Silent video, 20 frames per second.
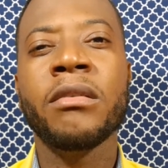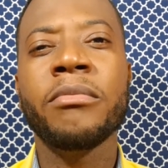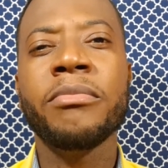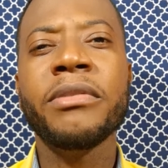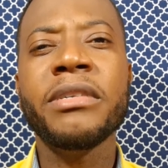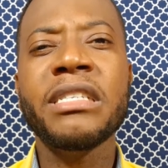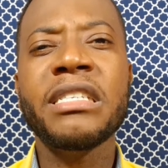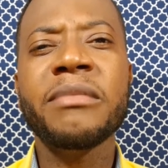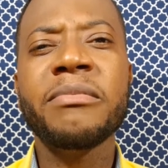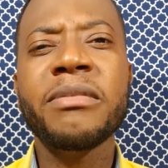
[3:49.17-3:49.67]

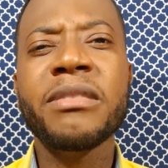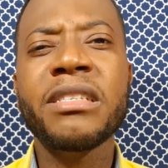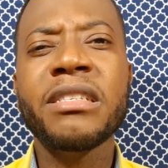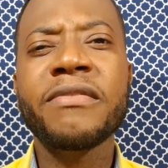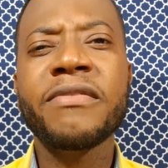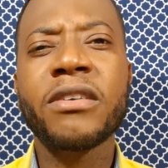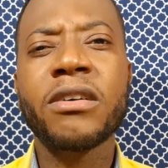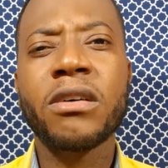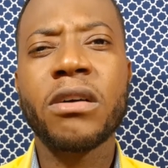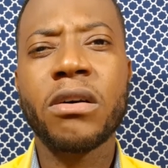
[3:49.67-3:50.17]
principles
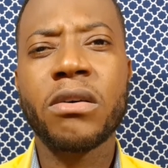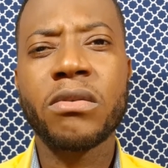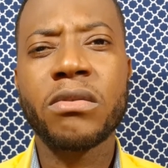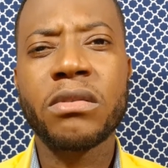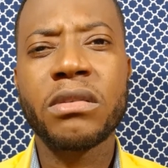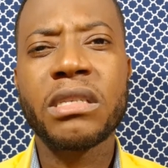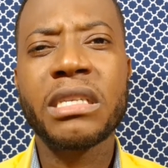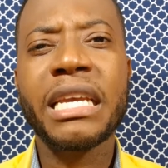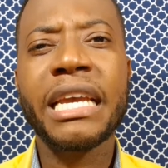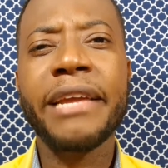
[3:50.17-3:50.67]
of
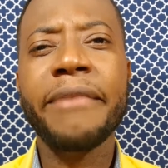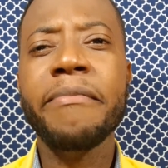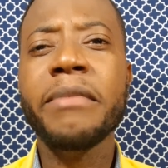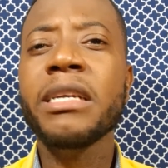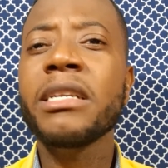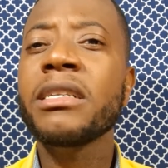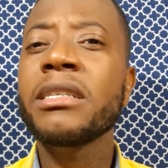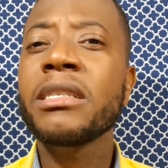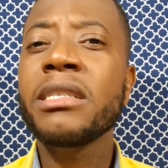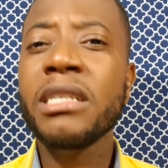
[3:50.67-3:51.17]
accounts can
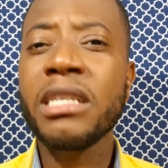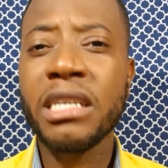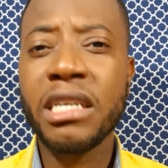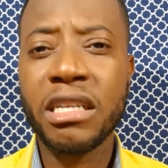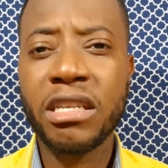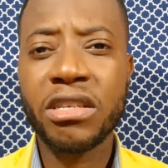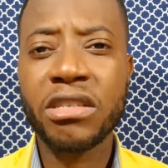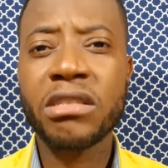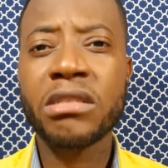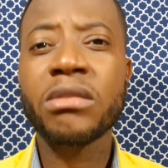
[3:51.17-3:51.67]
be a little
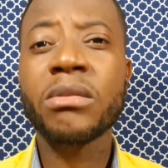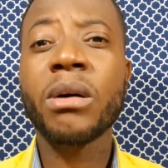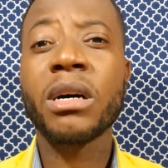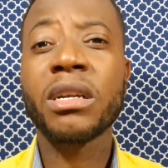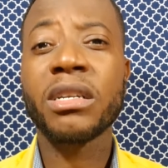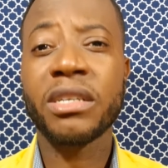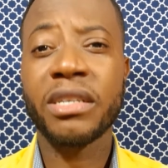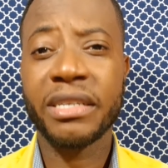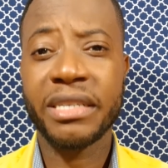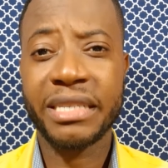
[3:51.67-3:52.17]
tedious to
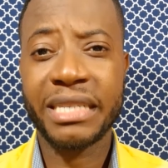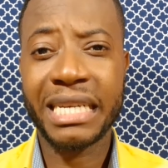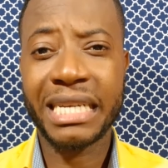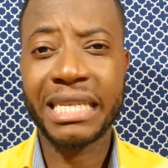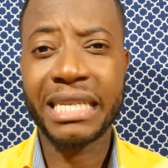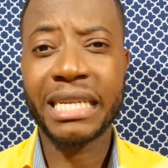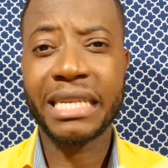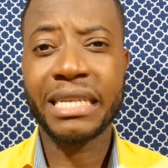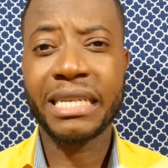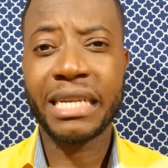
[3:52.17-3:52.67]

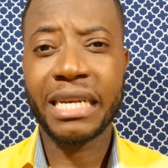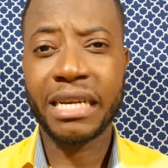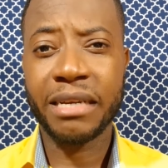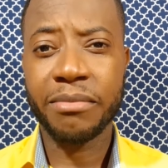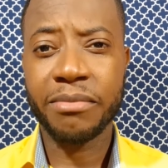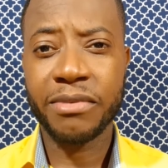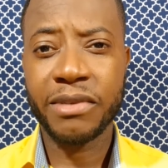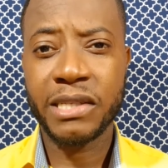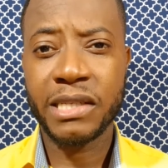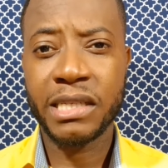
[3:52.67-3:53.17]
understand at
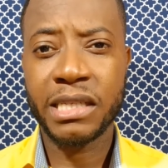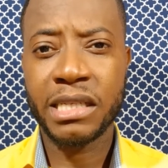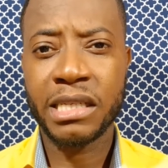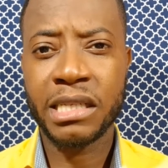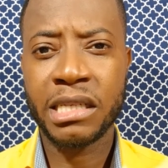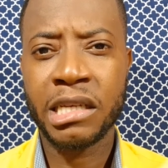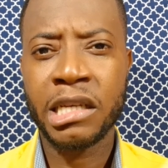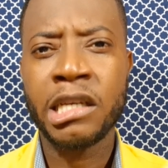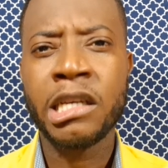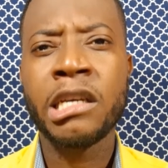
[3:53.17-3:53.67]
times.
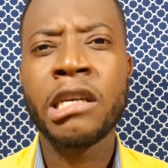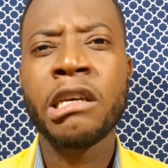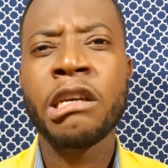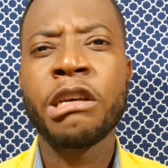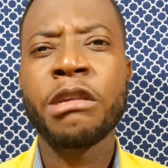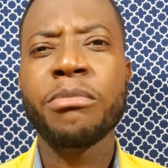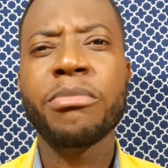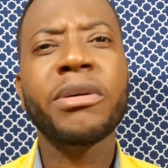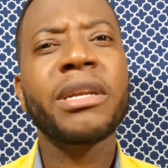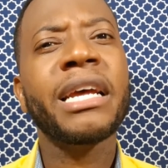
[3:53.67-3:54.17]

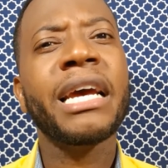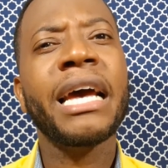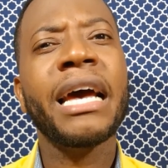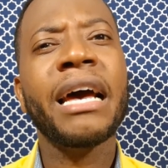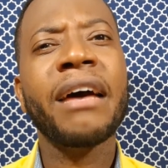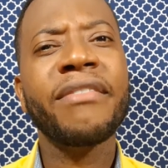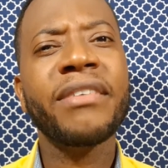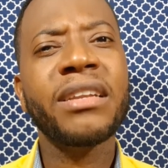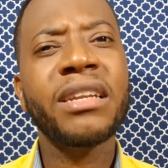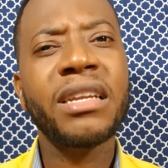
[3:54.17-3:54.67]
But I
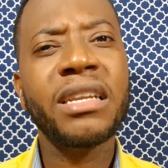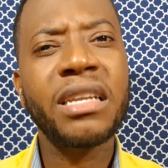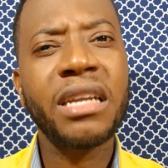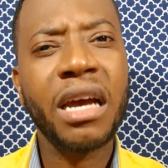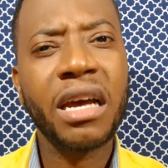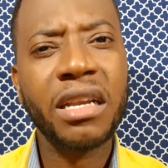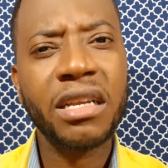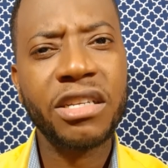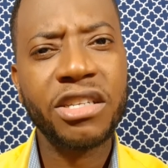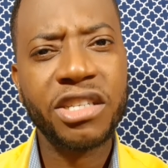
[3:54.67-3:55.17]
have an
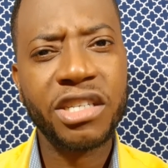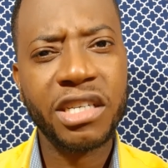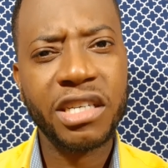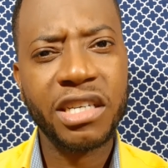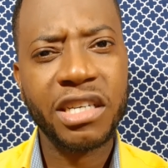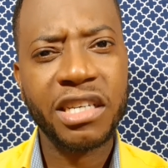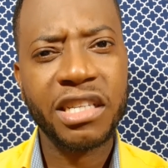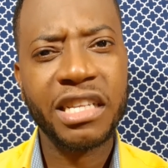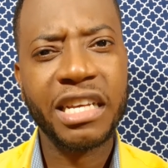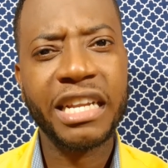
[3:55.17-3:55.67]
analogy
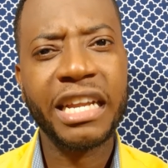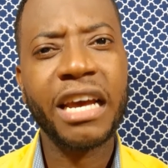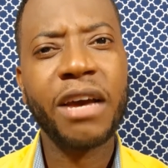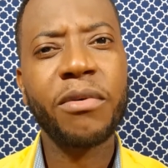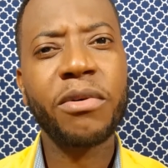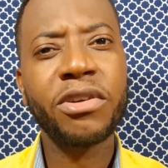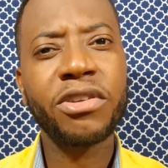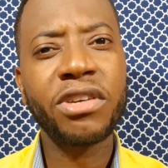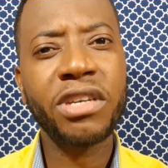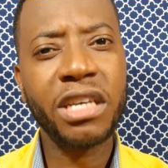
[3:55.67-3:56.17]
that I
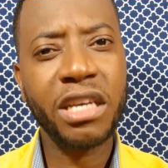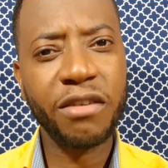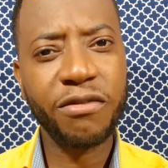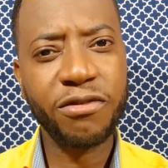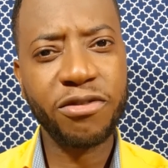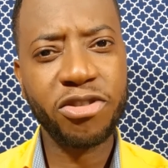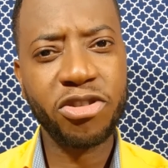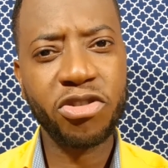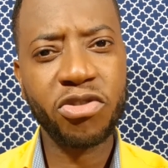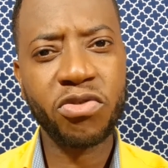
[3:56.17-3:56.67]
want to
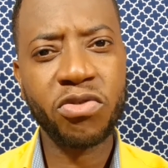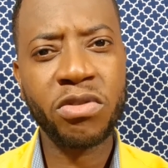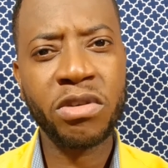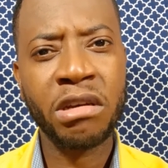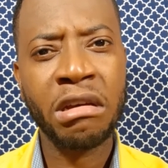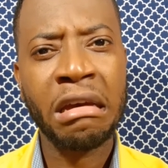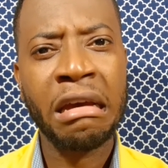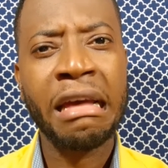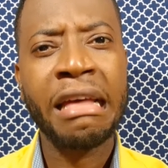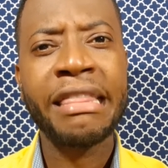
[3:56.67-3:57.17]
give to you
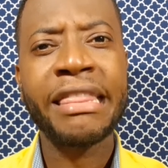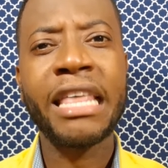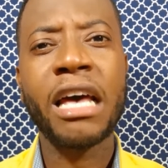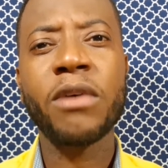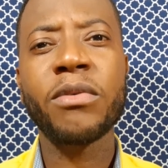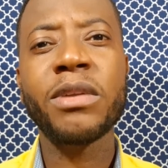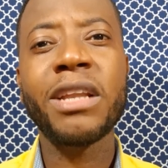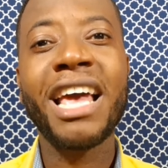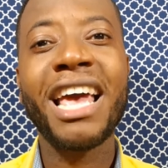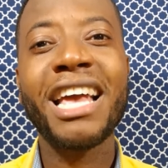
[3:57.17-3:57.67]

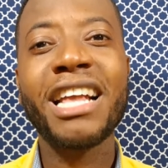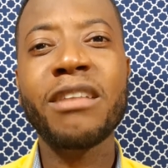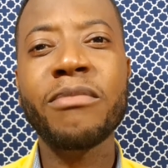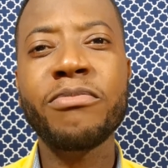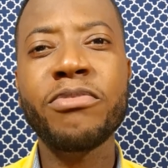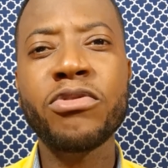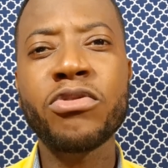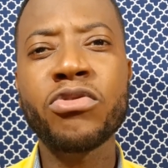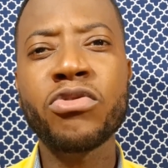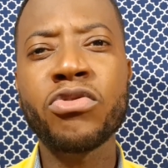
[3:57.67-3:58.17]
that will
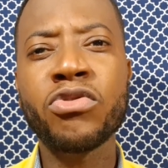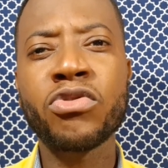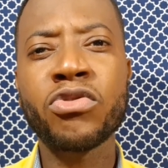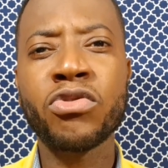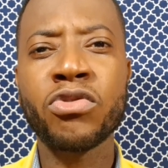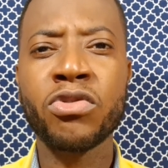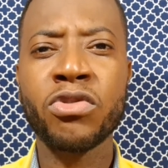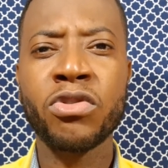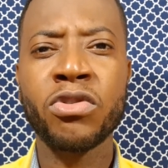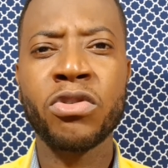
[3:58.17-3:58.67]
help you
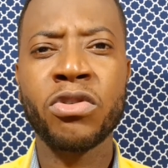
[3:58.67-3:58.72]
to